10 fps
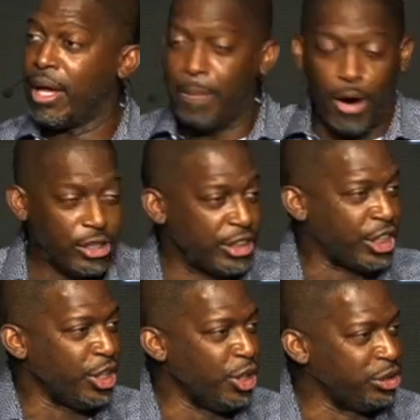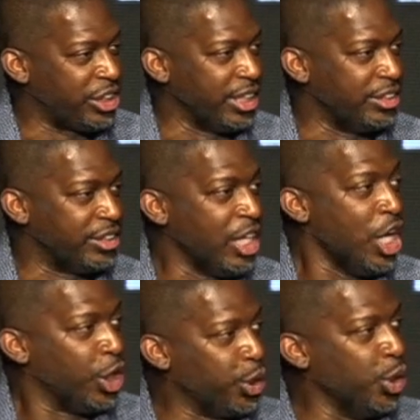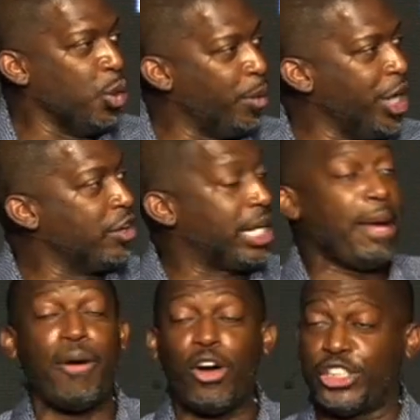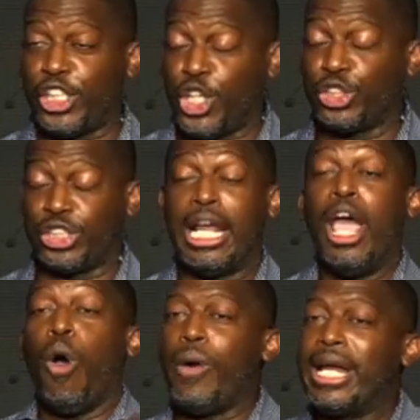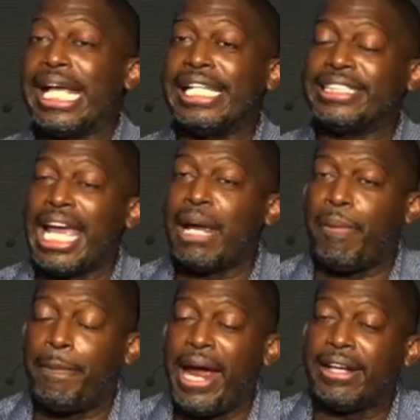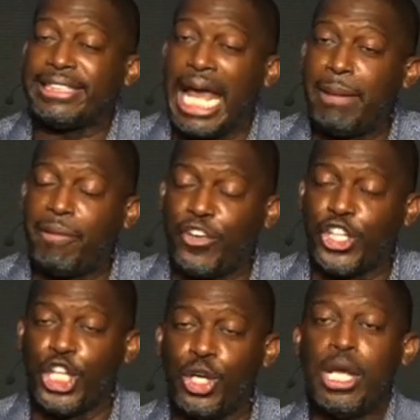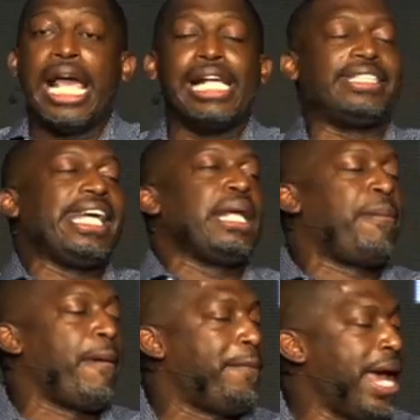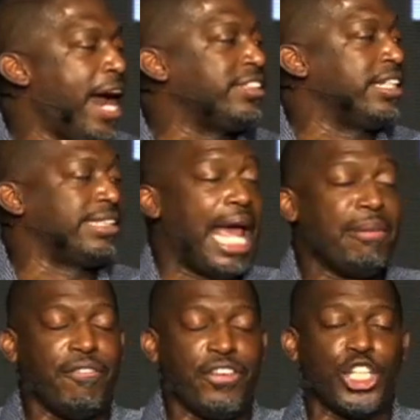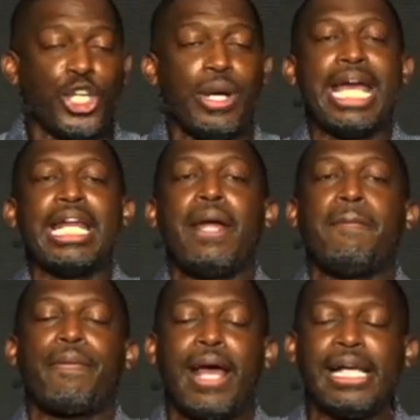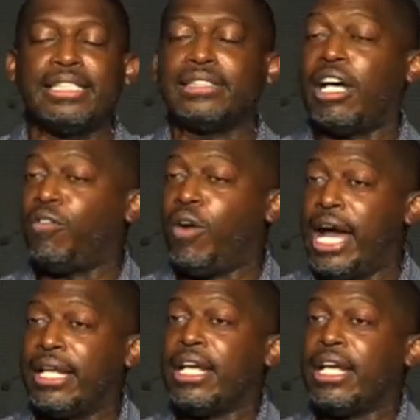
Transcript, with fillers: Persecutions. You will get persecution. What did he say? He prepared a table for you. He said he prepares a table for you in the presence of what?